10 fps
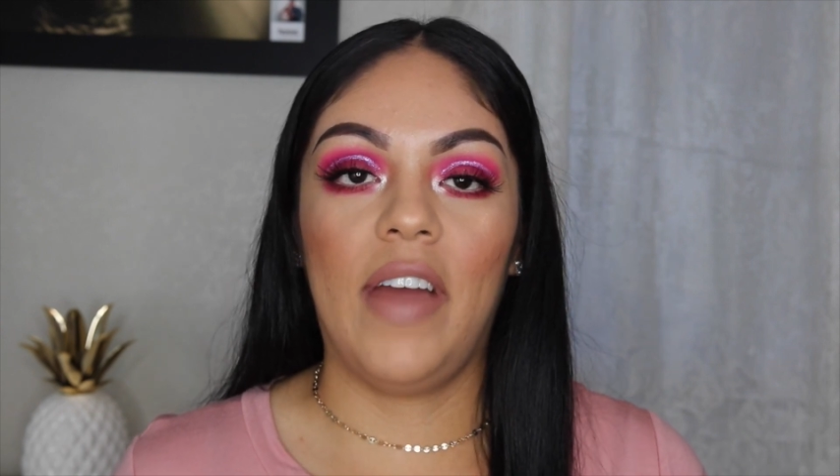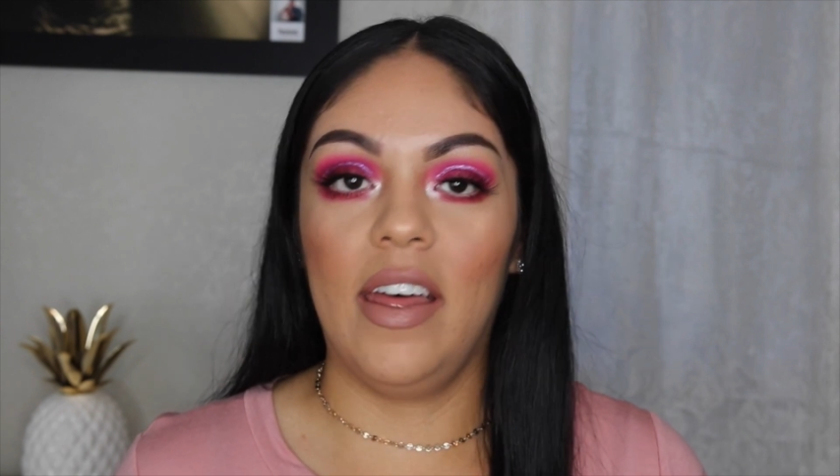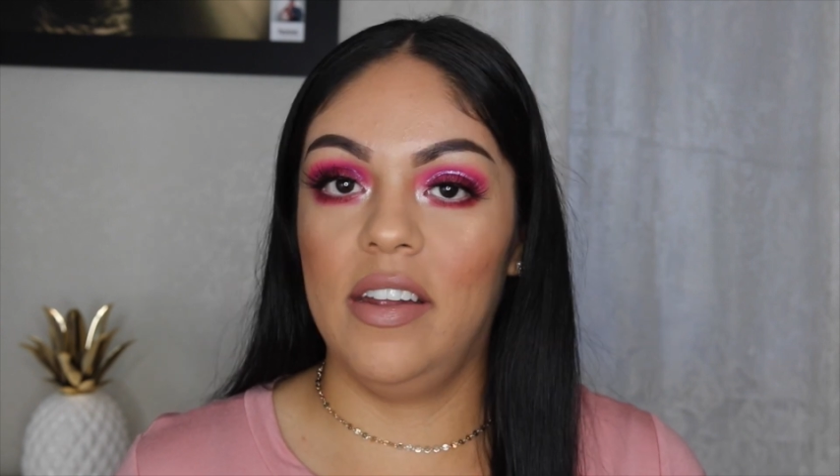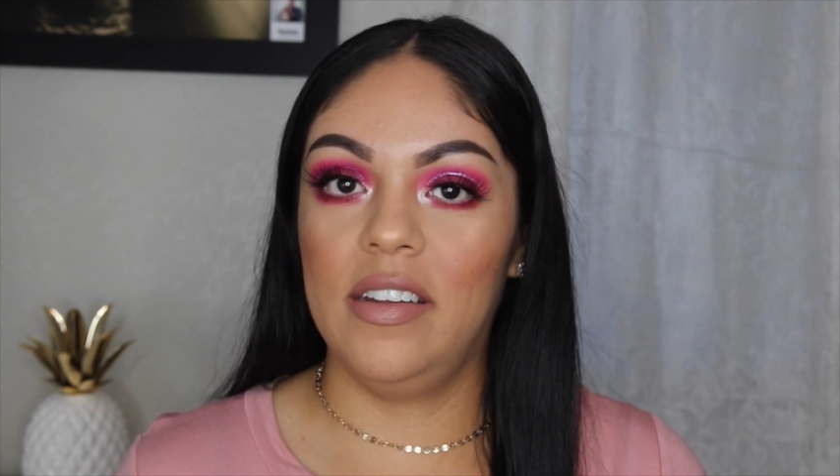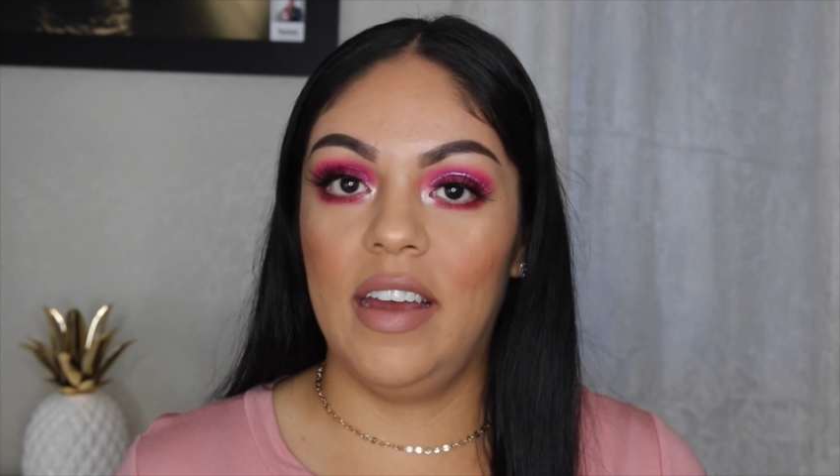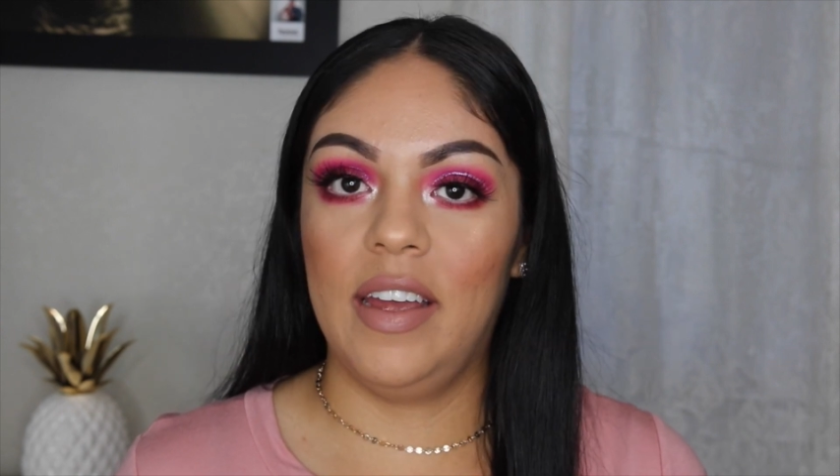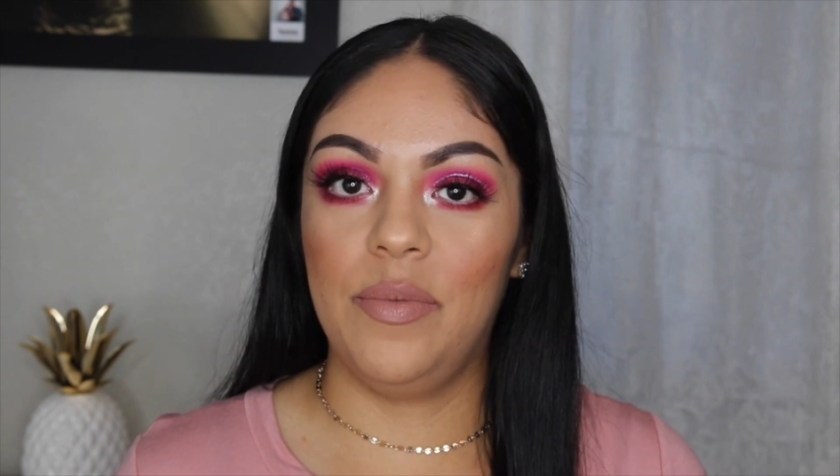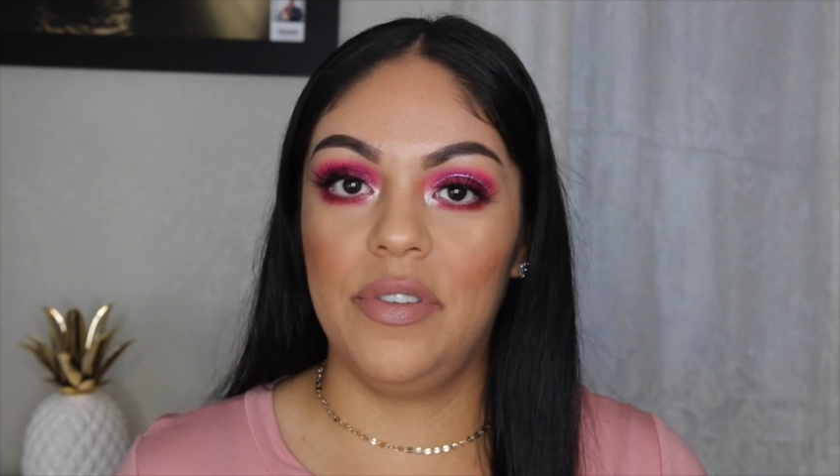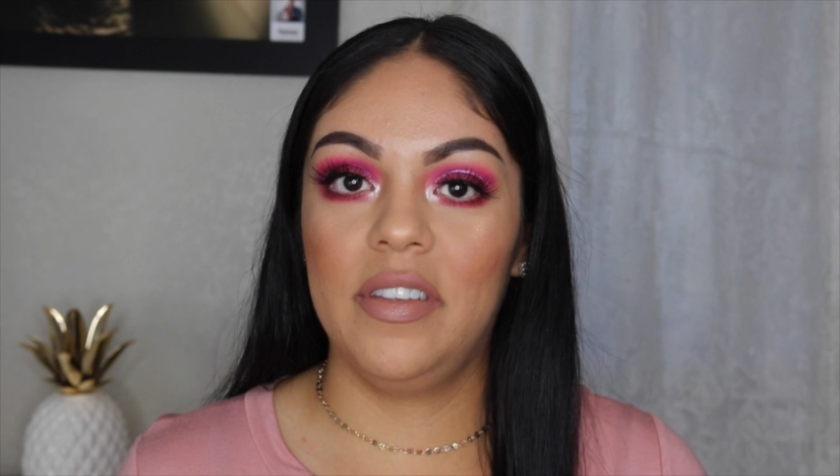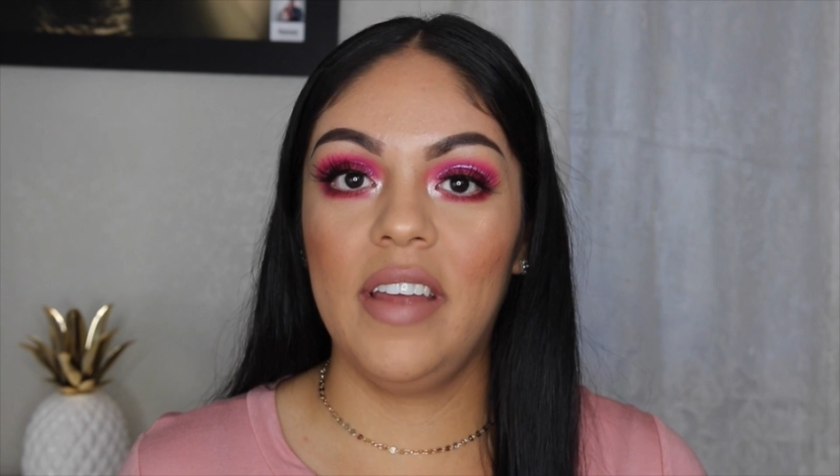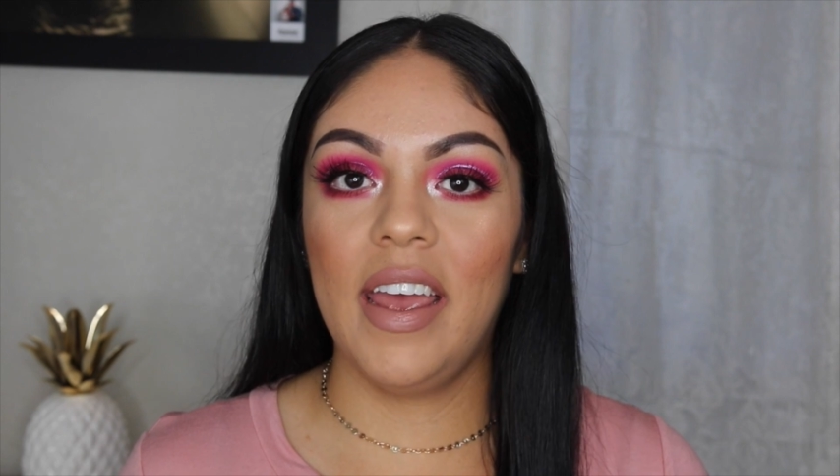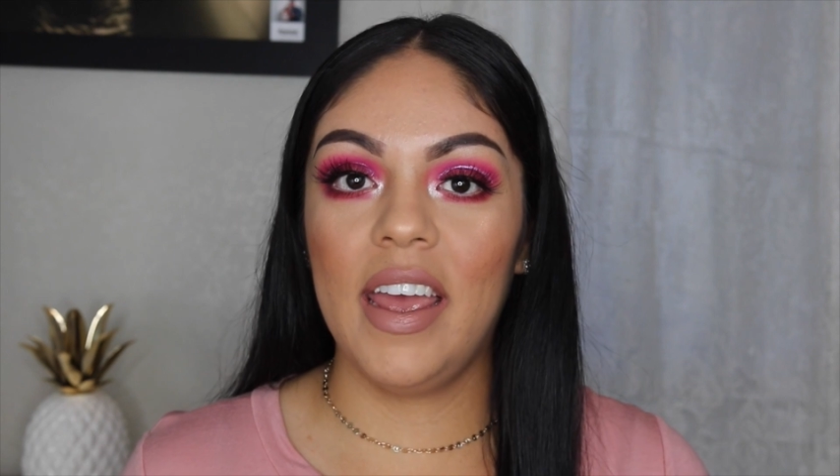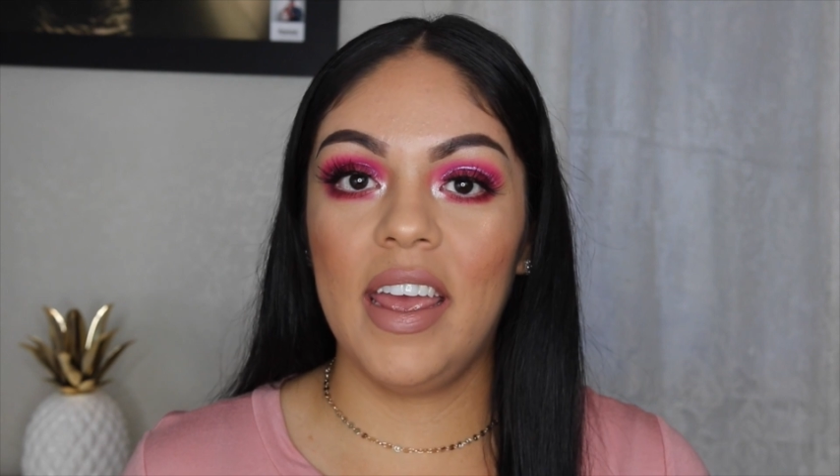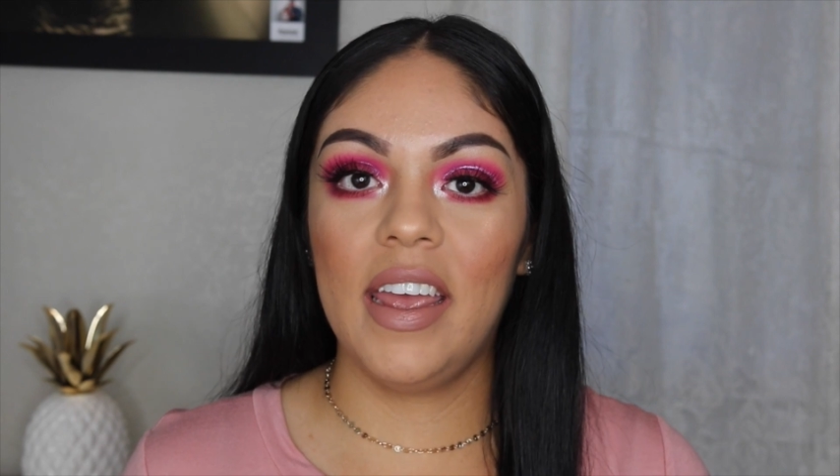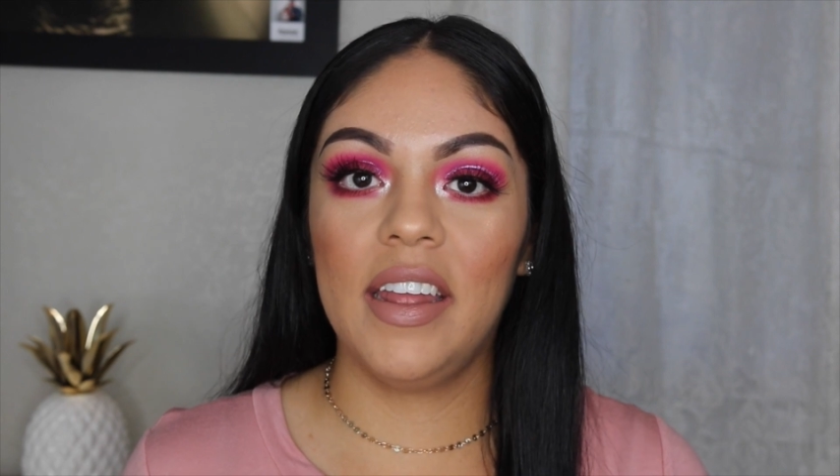Valentine's
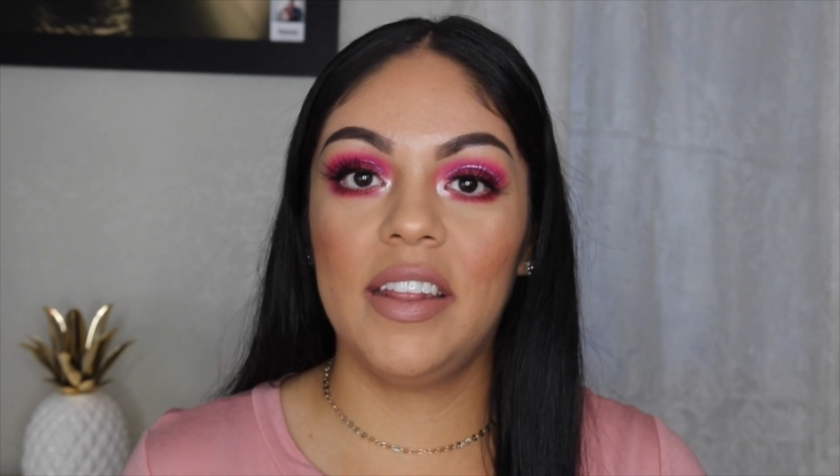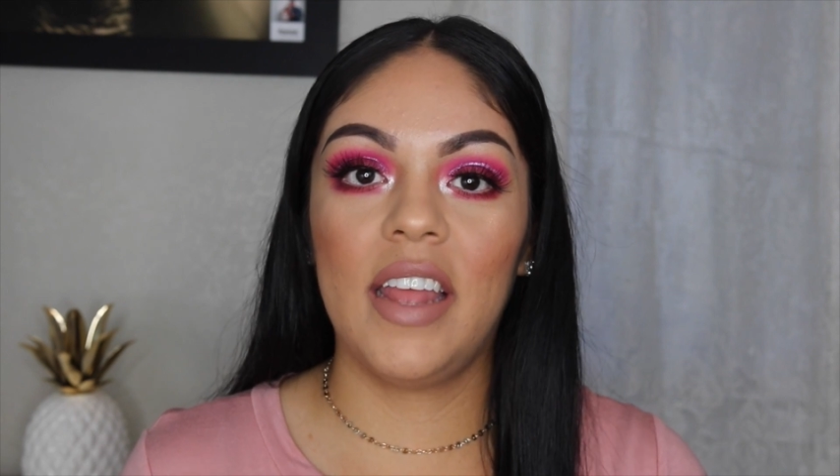Day.